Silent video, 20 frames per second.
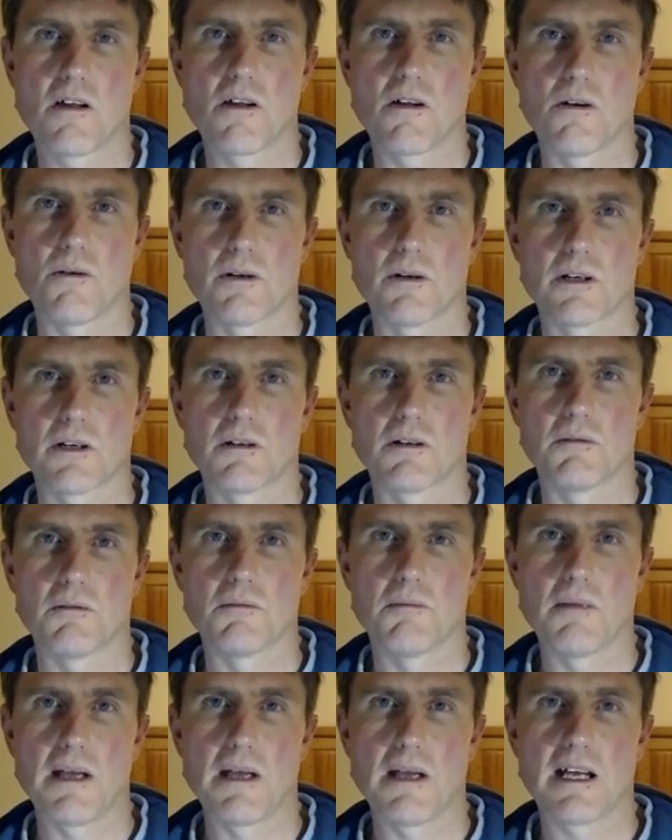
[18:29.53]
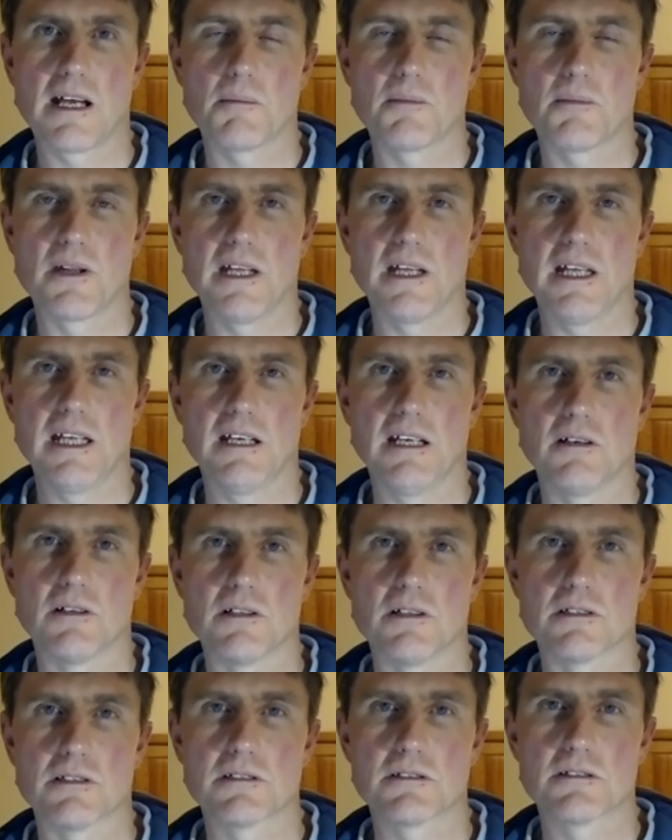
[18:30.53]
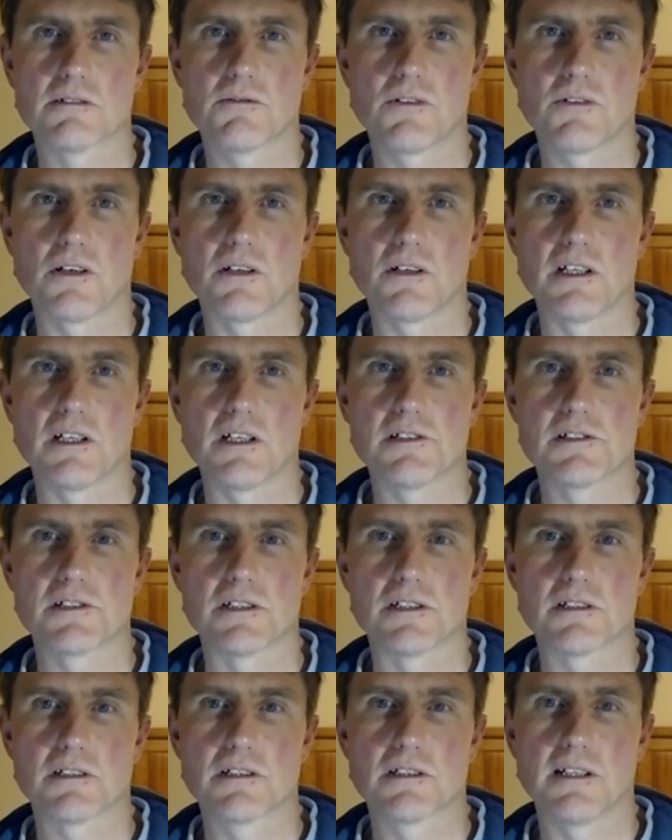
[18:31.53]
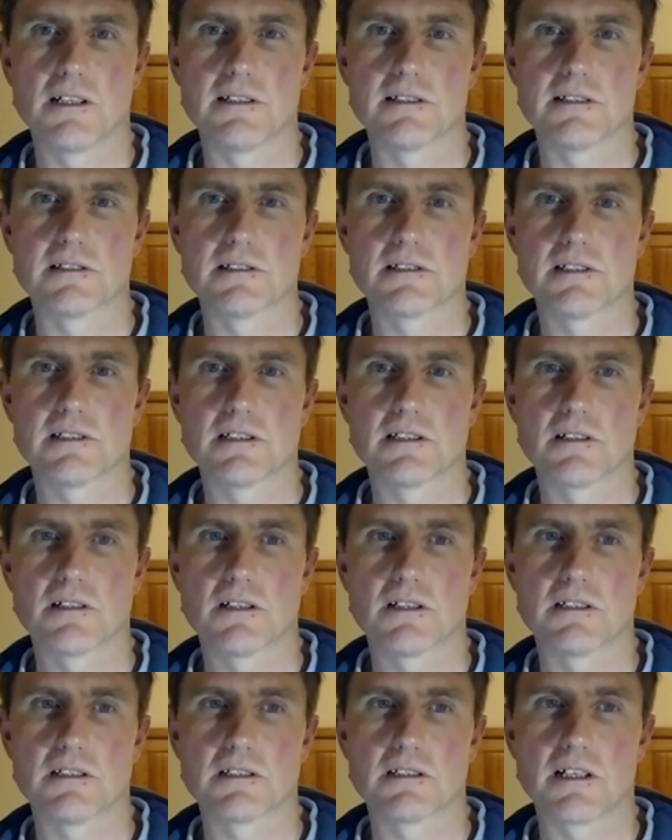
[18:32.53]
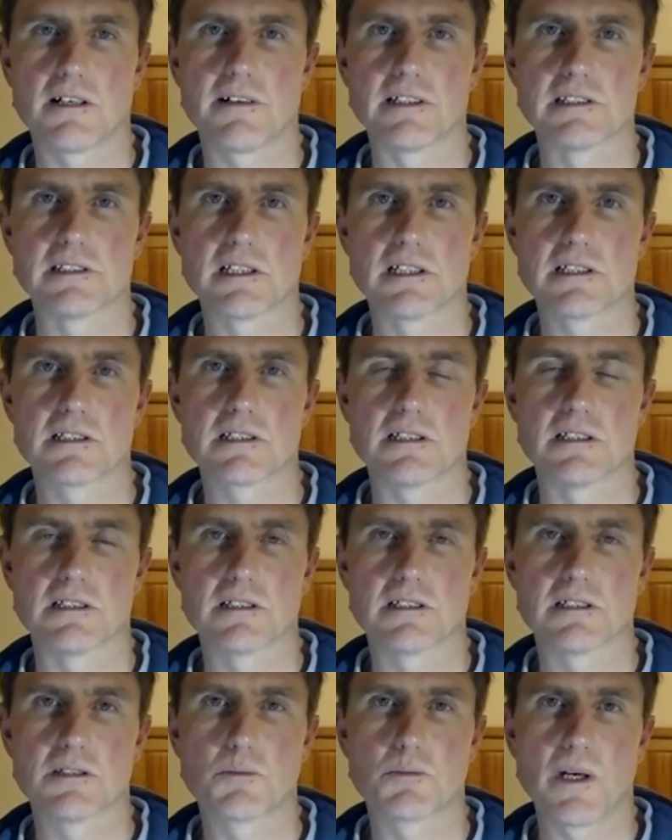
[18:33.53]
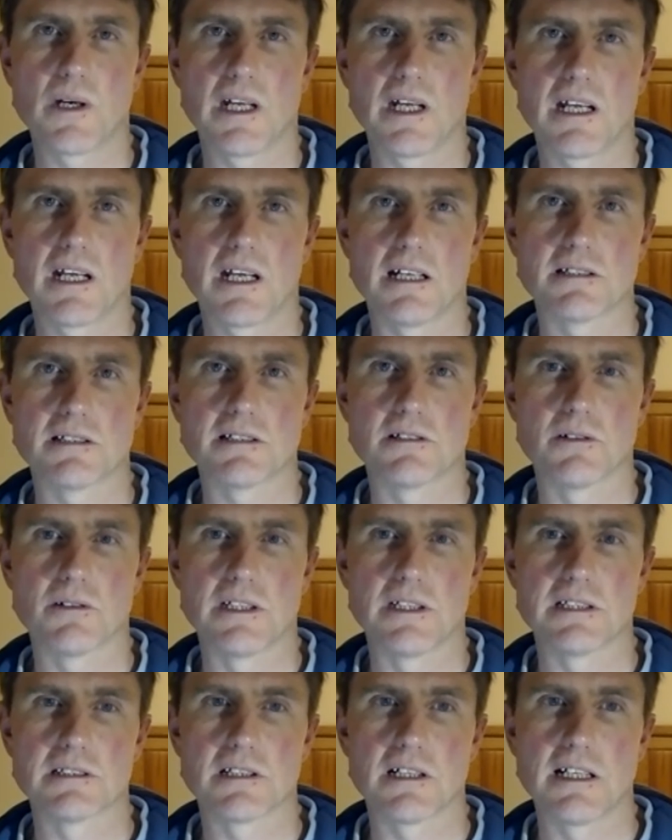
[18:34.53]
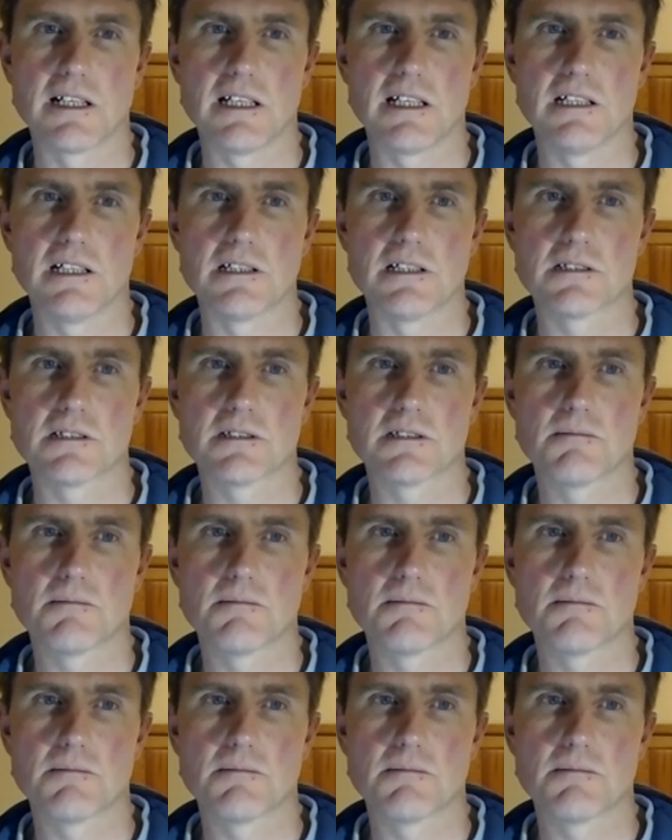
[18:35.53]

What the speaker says: what make up the ego's foundation. Its entire existence is predicated on these ideas.